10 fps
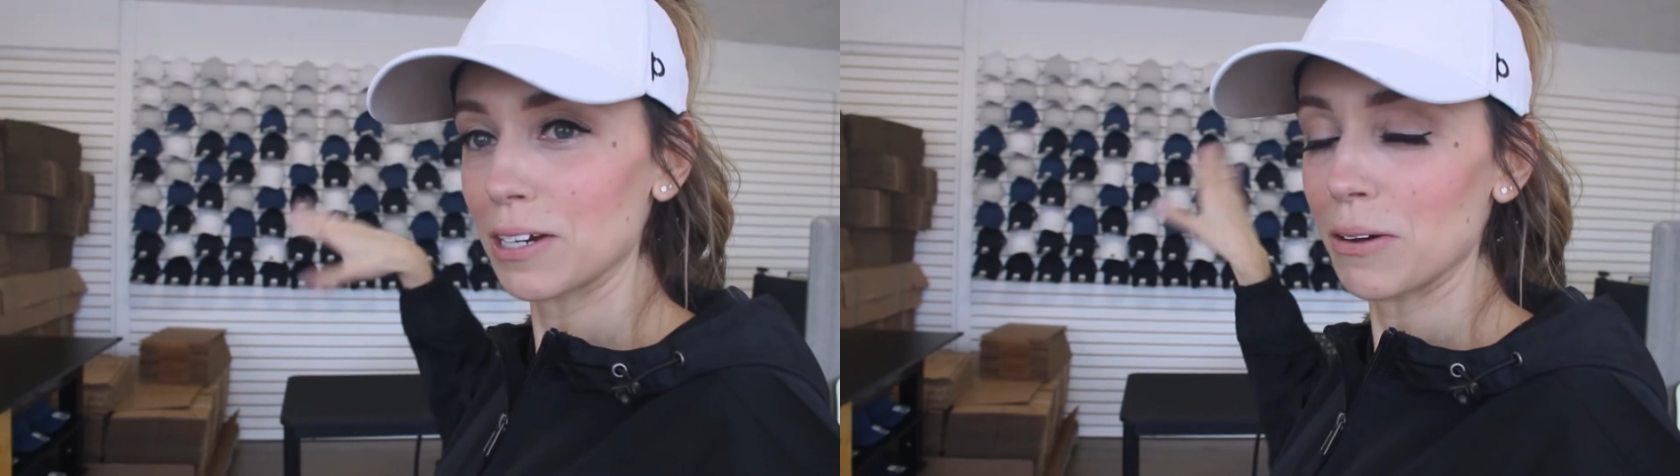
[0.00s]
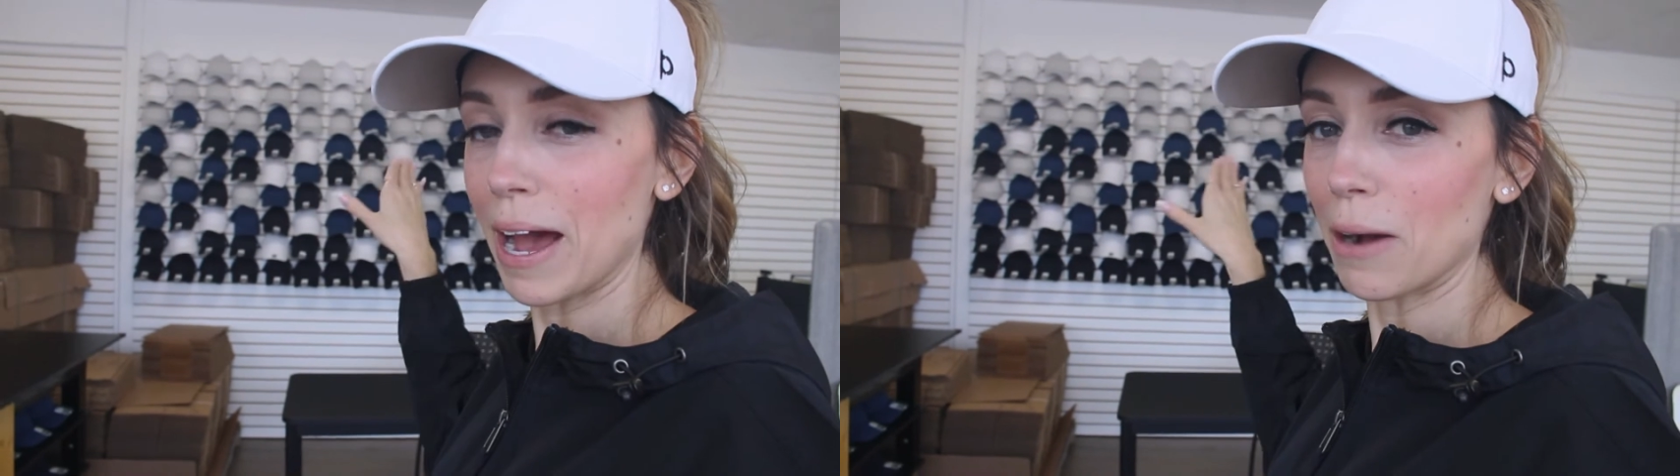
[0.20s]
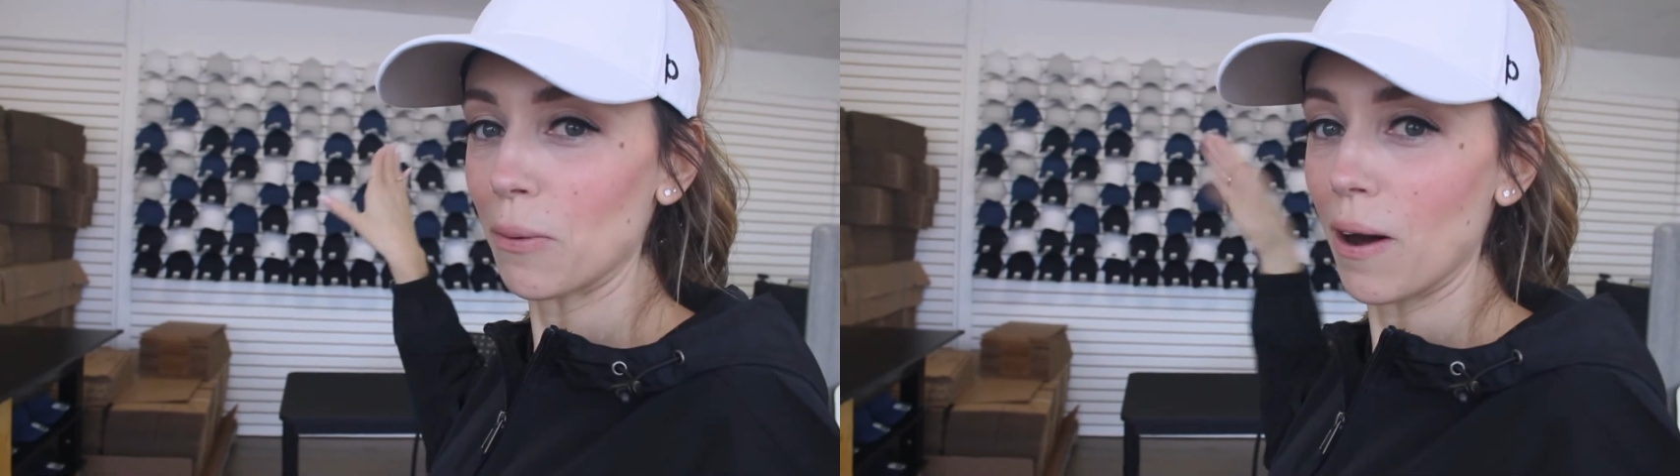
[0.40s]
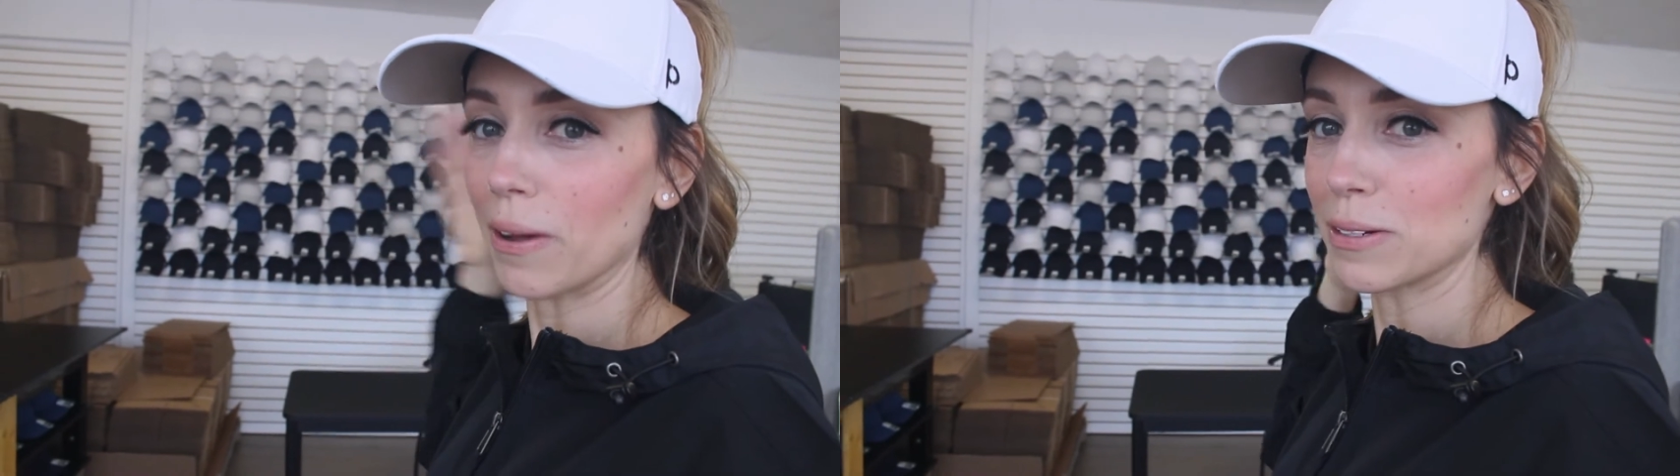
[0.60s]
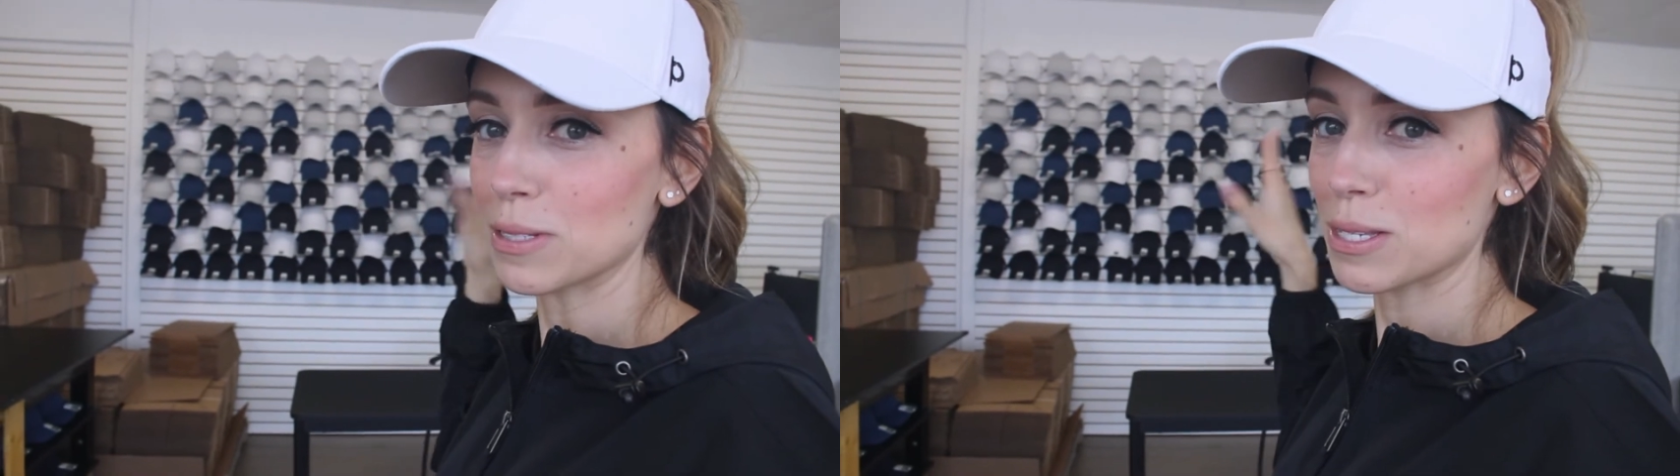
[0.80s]
a new hat
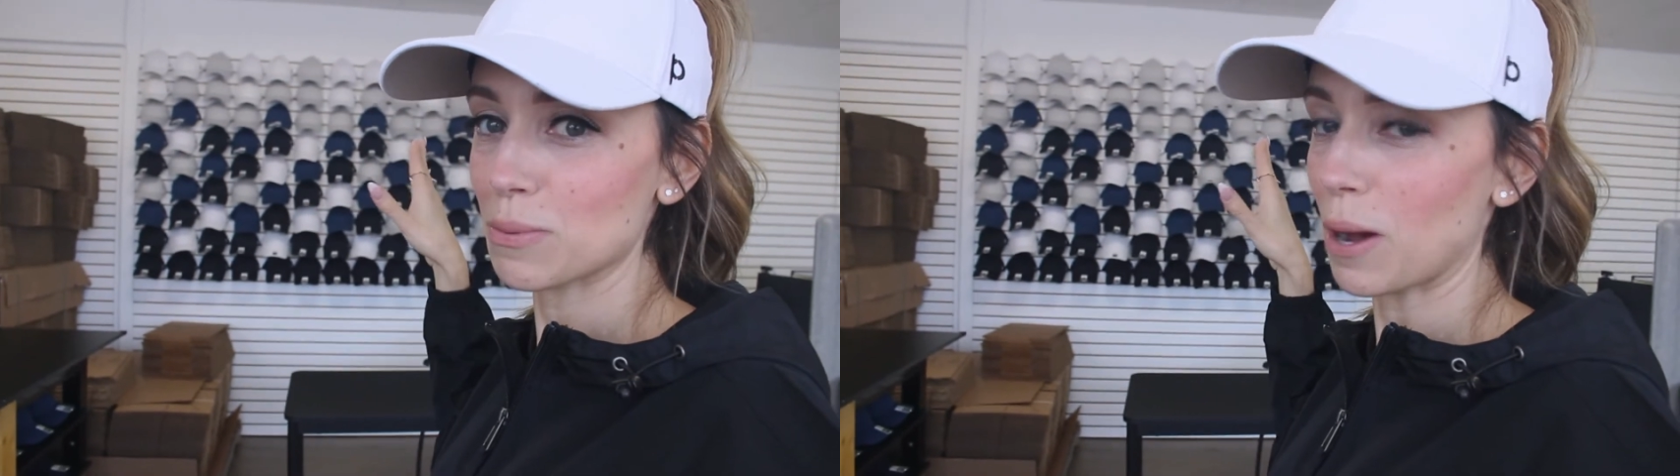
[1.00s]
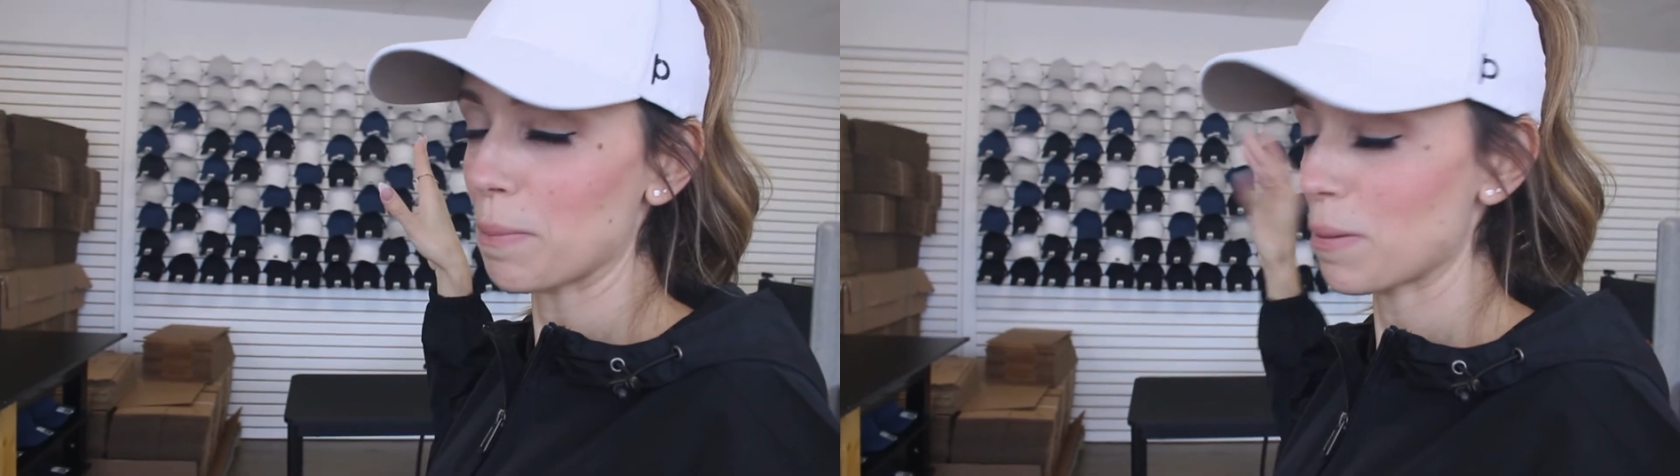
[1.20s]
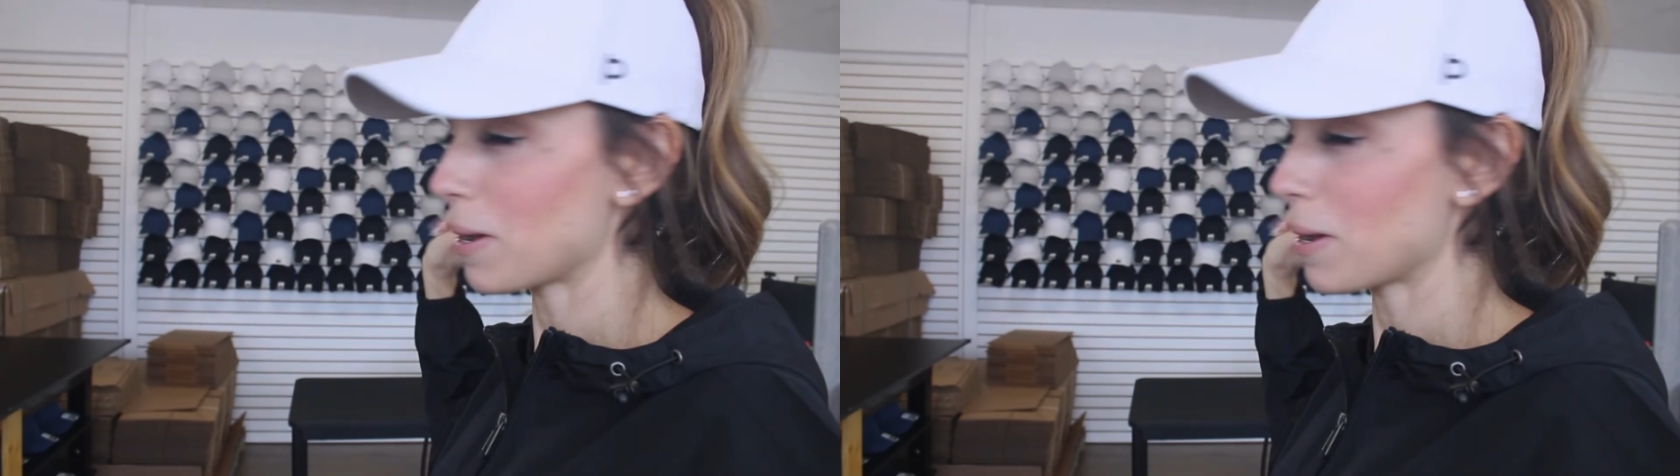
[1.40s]
wall and swap them